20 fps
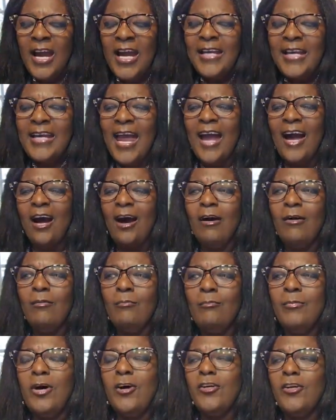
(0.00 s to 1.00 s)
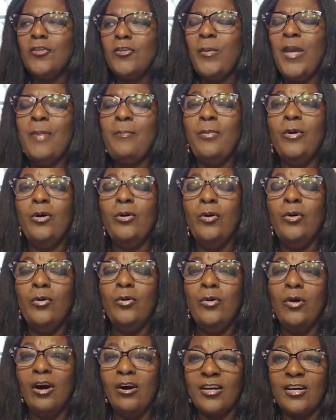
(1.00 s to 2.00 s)
Now, most people
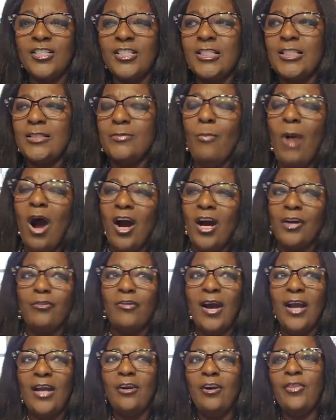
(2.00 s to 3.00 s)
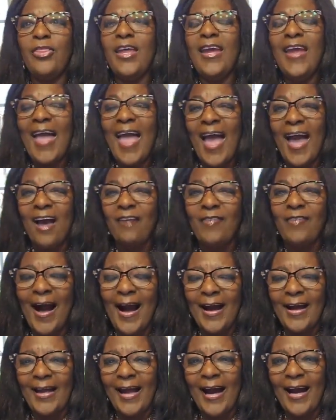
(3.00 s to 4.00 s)
who are smart, right, or they have
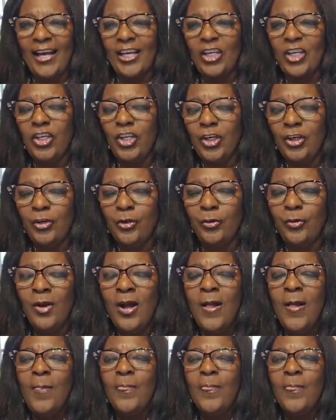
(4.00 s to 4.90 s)
high IQ,